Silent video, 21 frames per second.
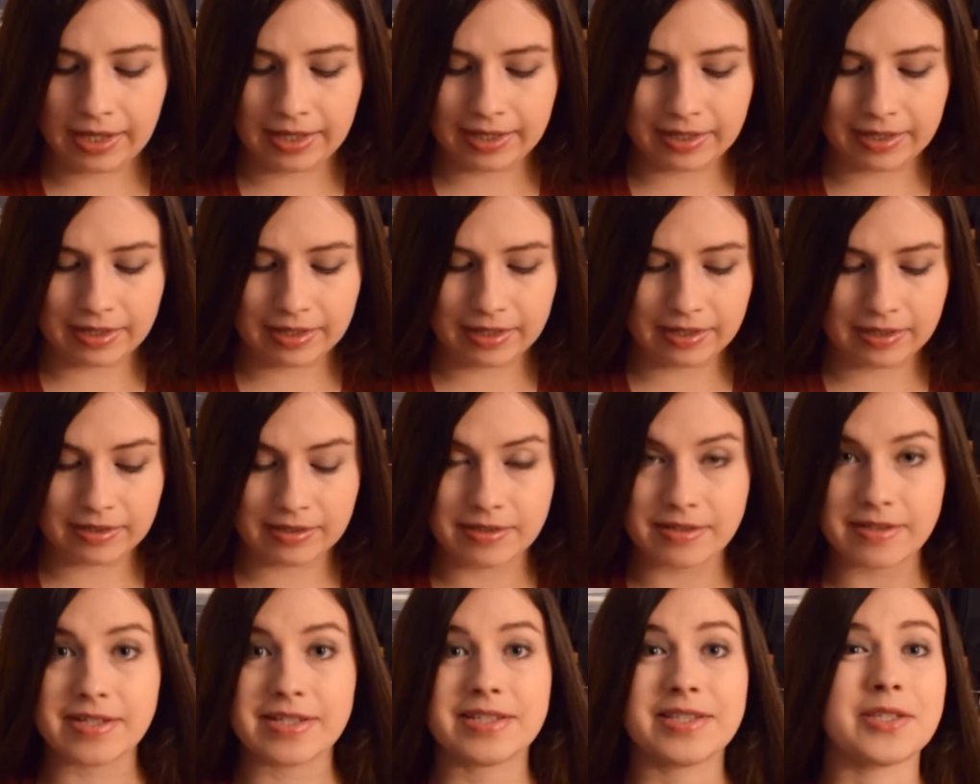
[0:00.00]

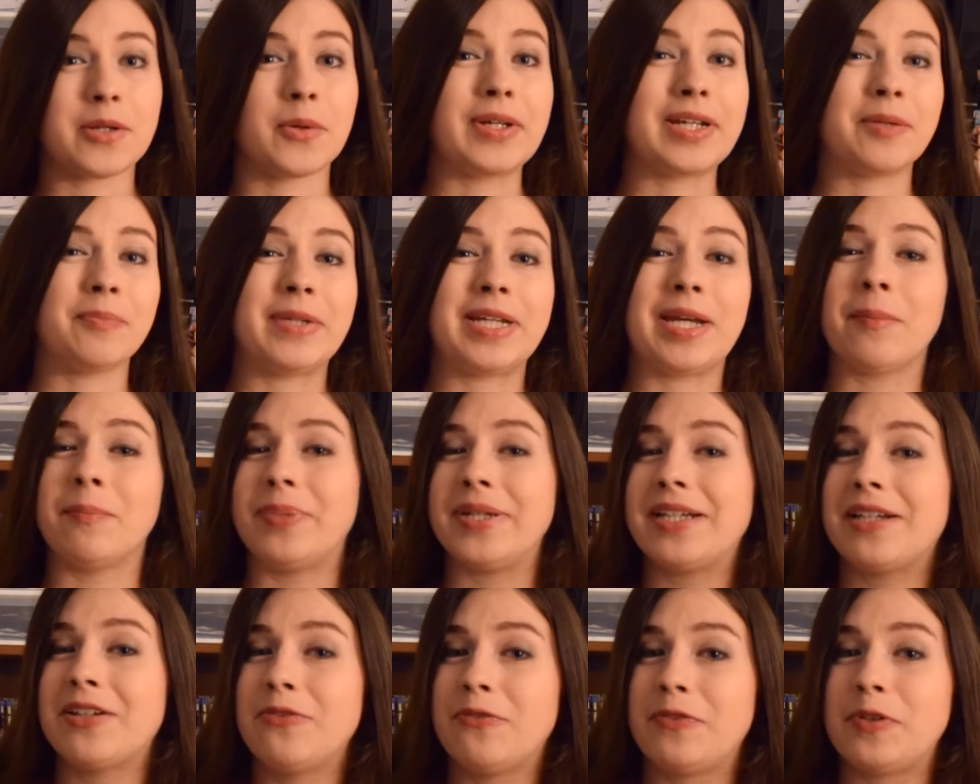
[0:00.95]
And so it can be a
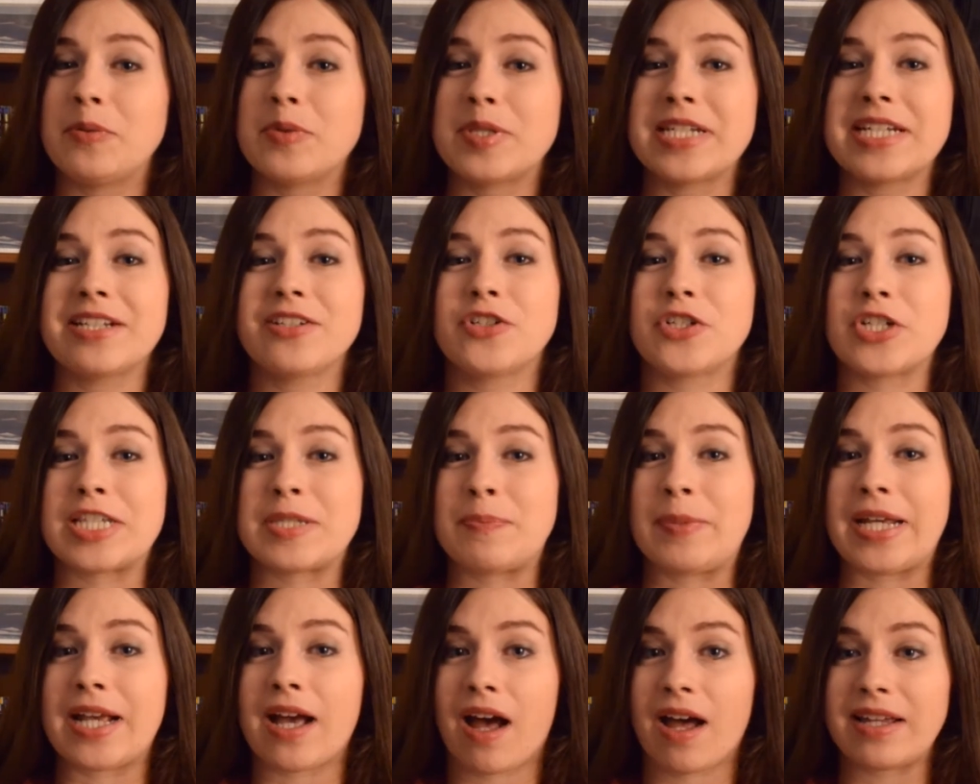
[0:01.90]
bit confusing
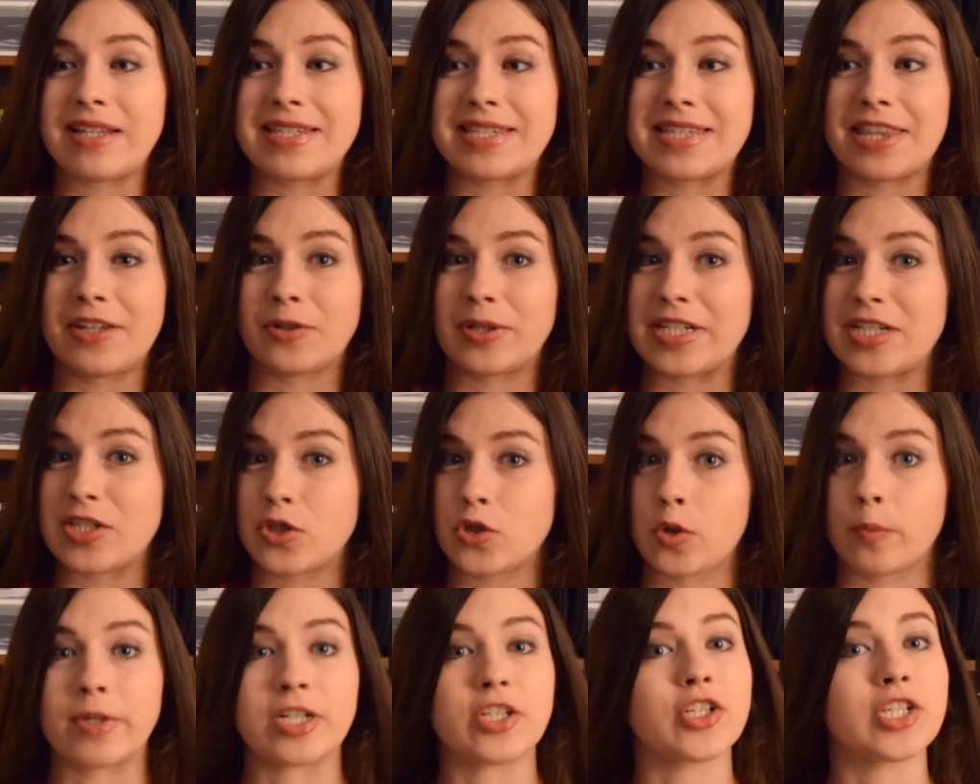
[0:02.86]
just because there is
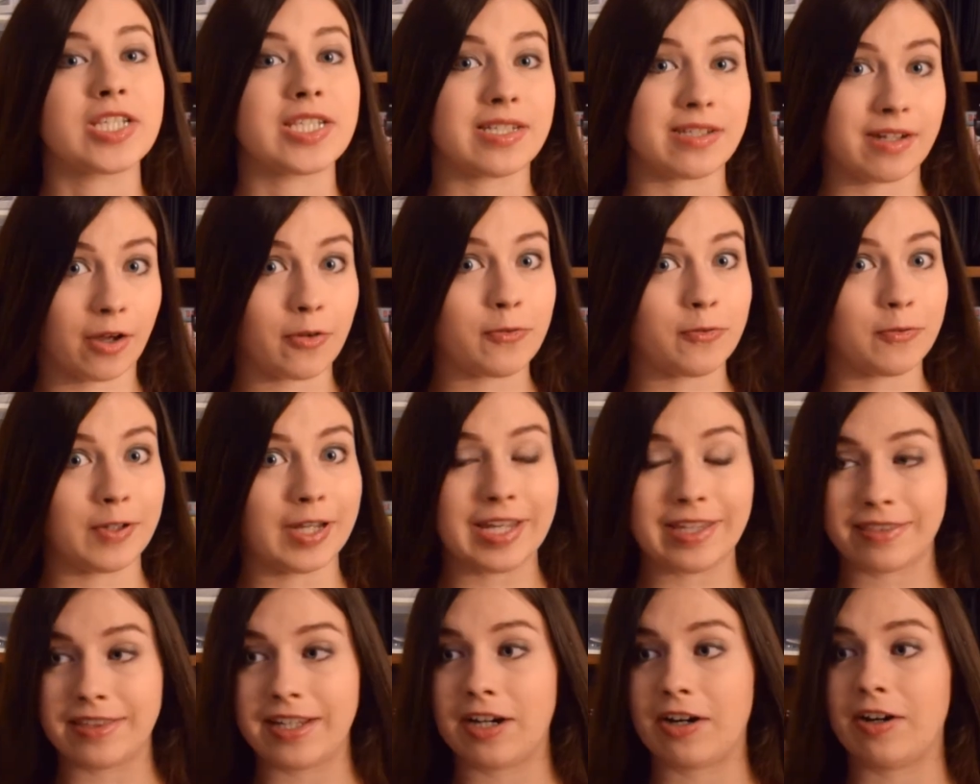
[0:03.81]
so much stuff
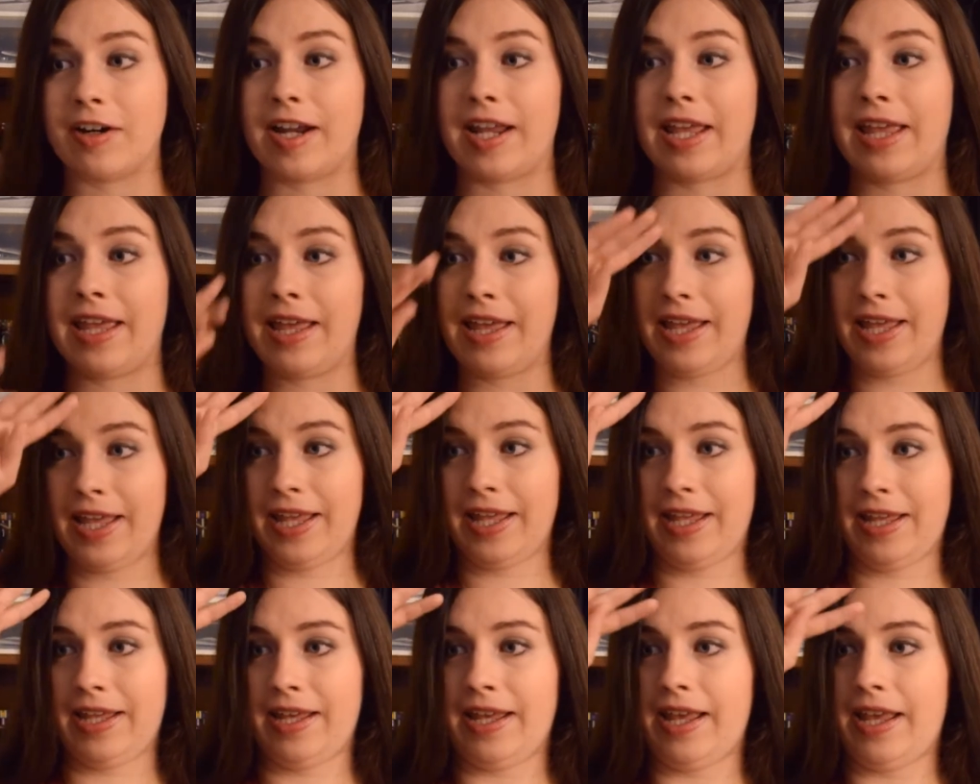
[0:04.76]
in there.
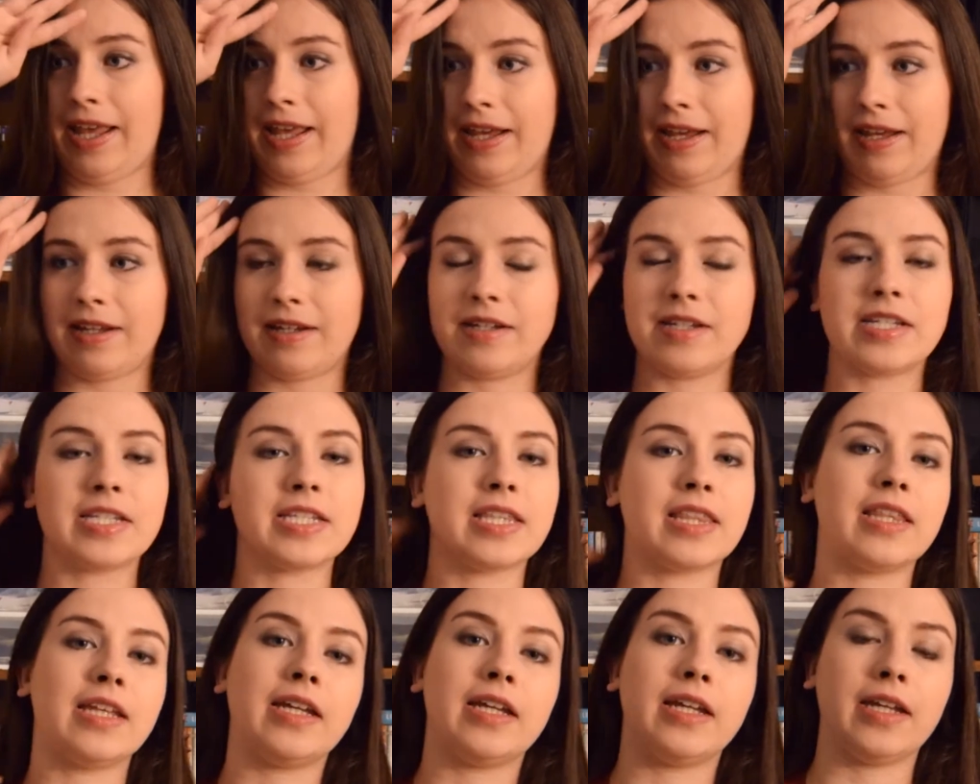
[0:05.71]
And
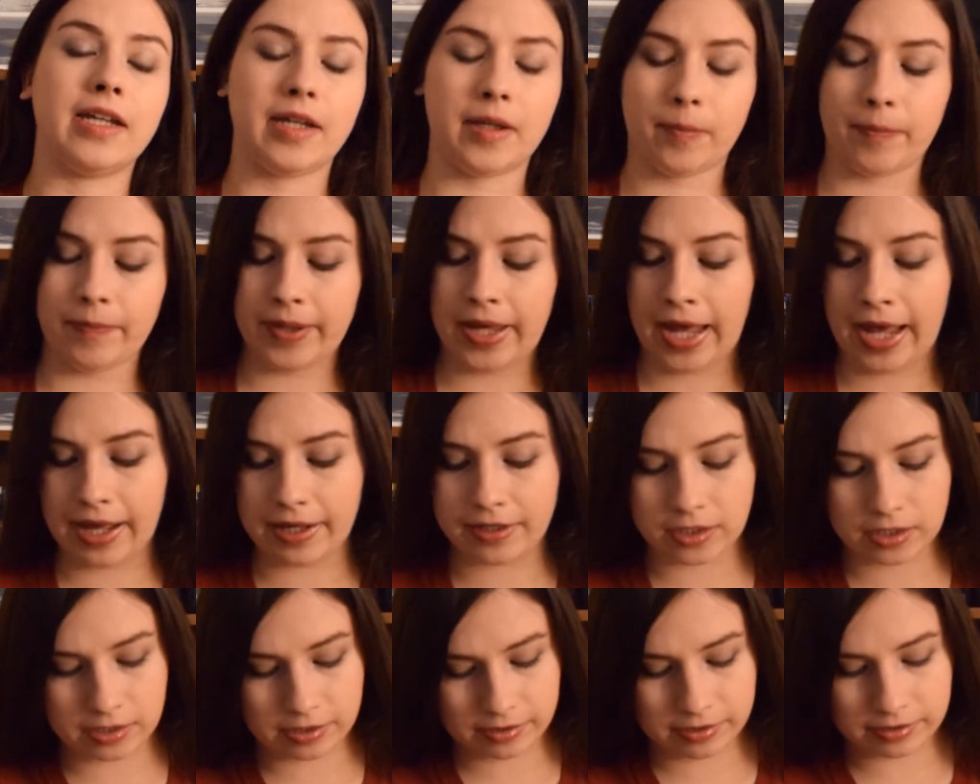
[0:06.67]
the
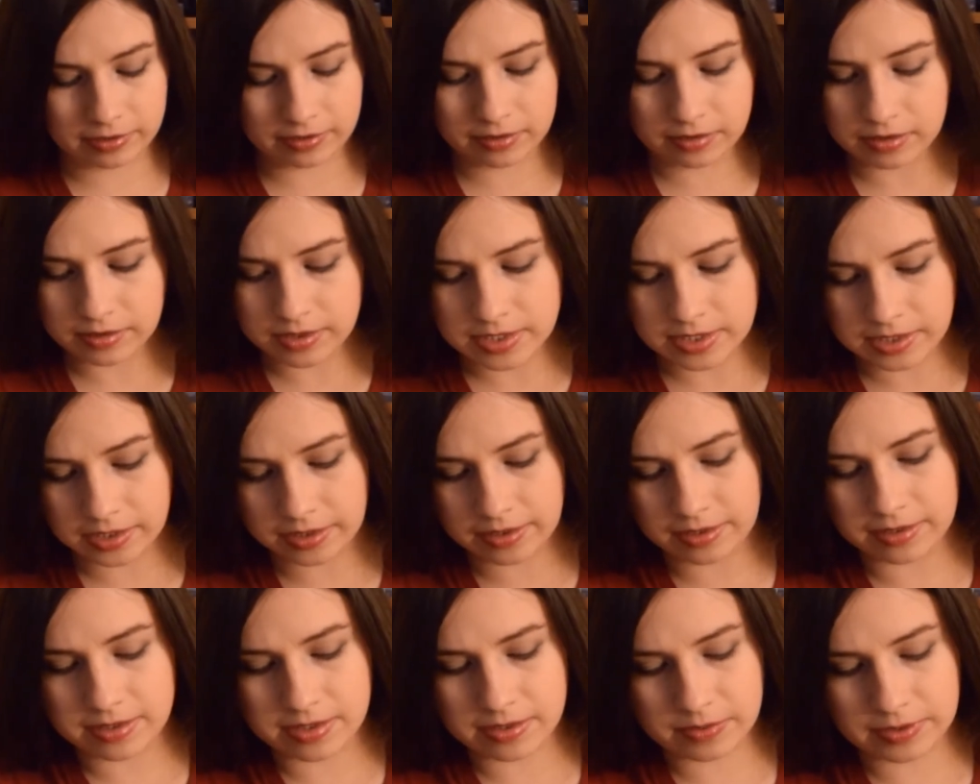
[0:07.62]
pattern, let's see,
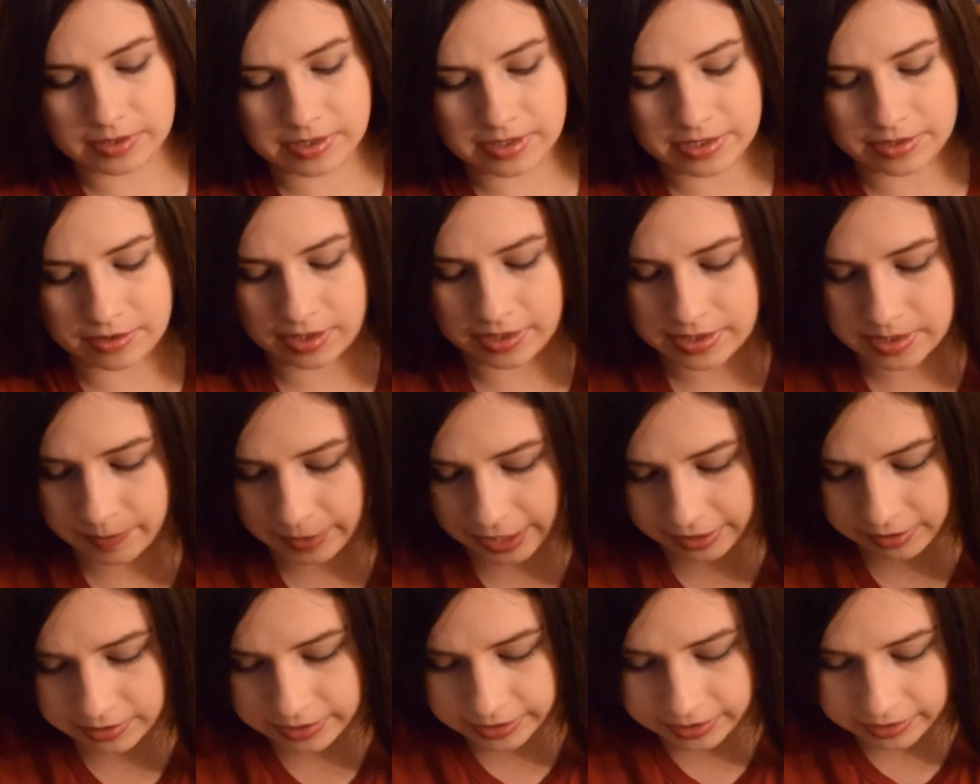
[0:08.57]
this one still has the
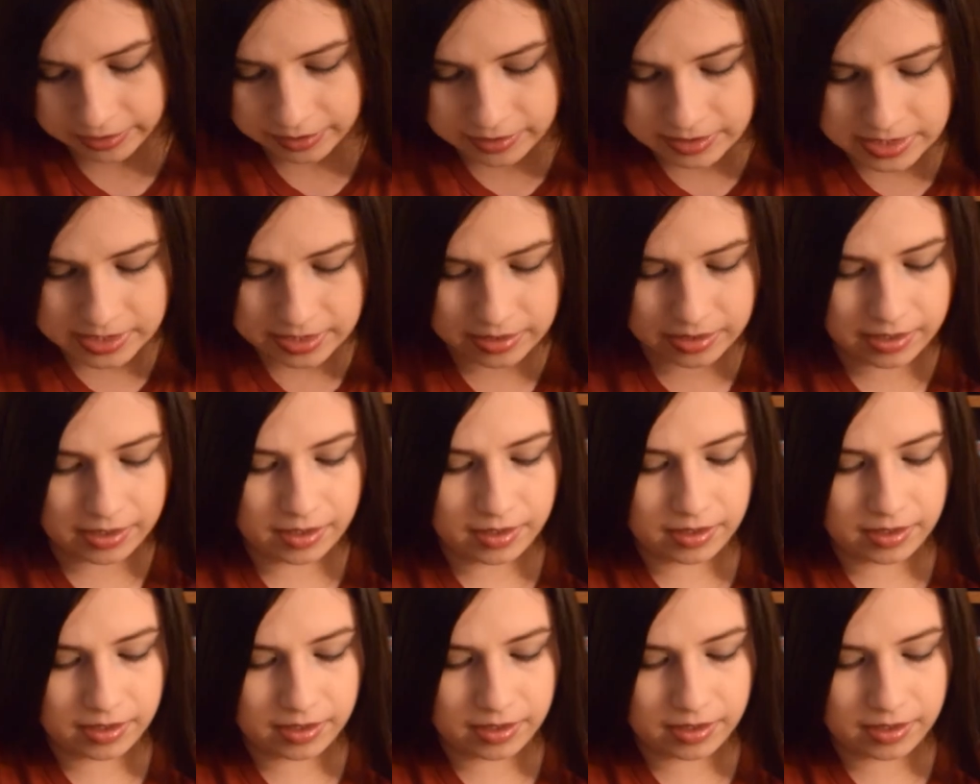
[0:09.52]
pattern in it.